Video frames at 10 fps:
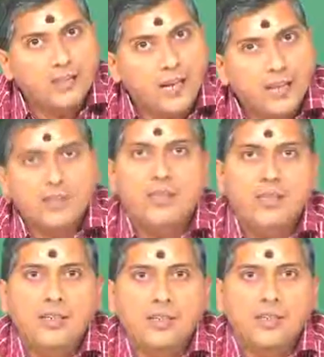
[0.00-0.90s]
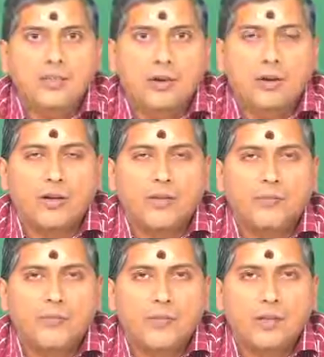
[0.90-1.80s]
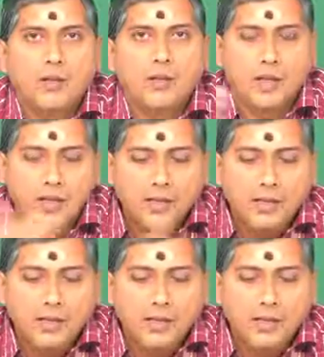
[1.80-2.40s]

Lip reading: less than S naught, right.